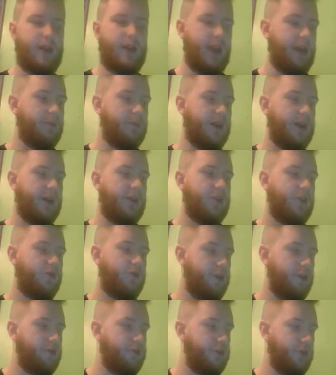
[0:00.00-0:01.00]
I kept planning on
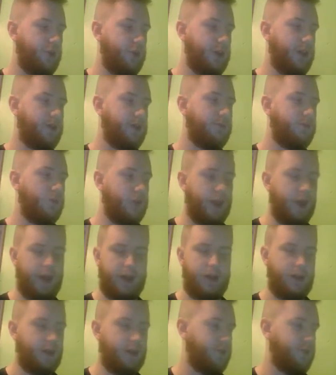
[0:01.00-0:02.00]
round 3, we'll get
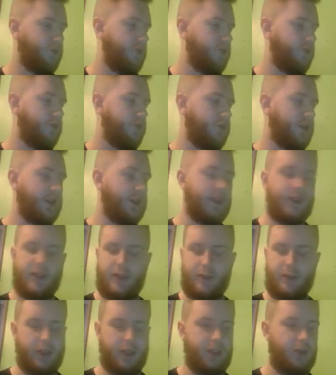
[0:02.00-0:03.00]
Glade in round 3. That
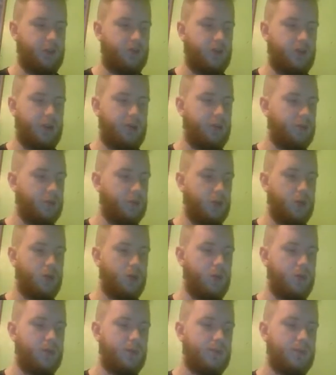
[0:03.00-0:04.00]
seems like a good round to
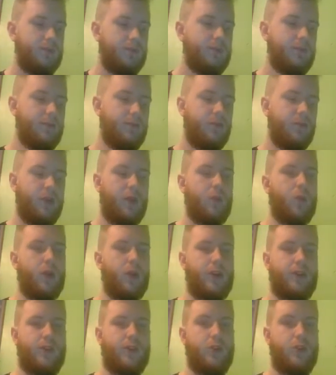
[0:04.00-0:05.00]
go round
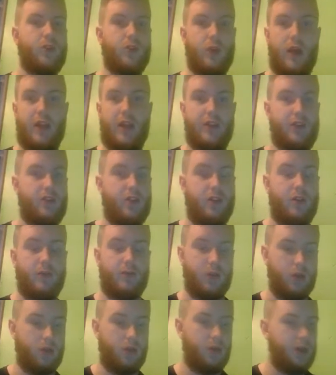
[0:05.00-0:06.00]
1 or 2. So I just thought,
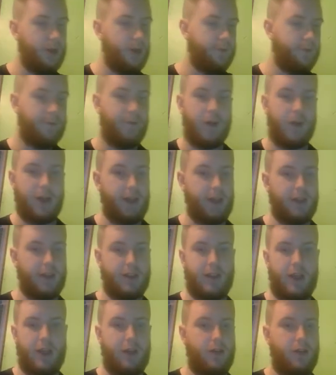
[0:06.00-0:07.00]
you know what, fuck it,
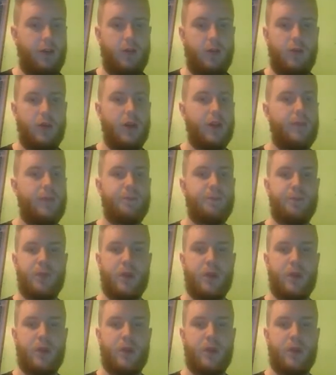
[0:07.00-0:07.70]
let's get it round 1.